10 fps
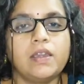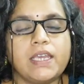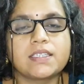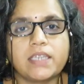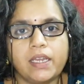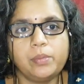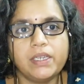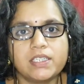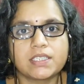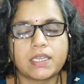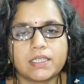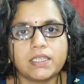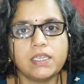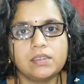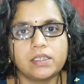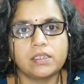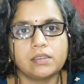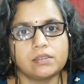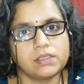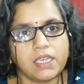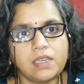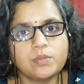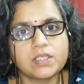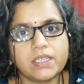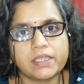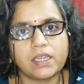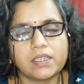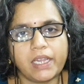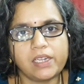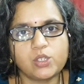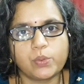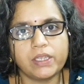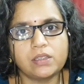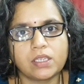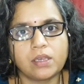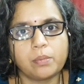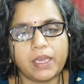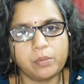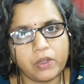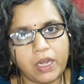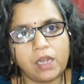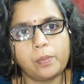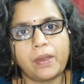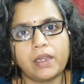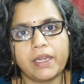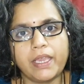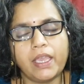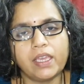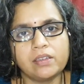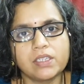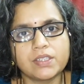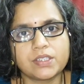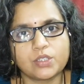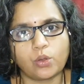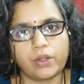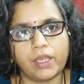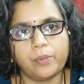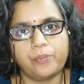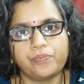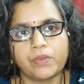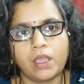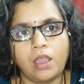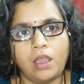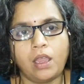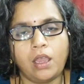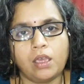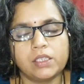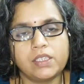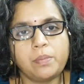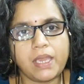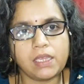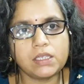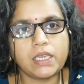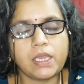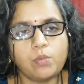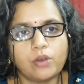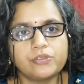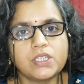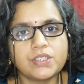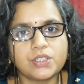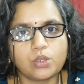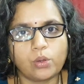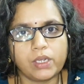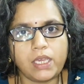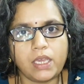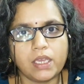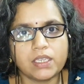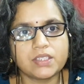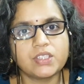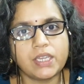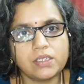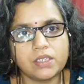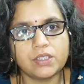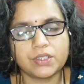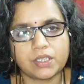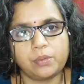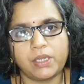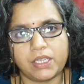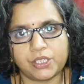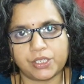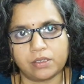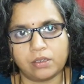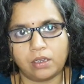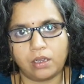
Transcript: Next, I'll be discussing the themes that are dealt with by Mrinal Pande in this story. The main theme of this story is gender discrimination.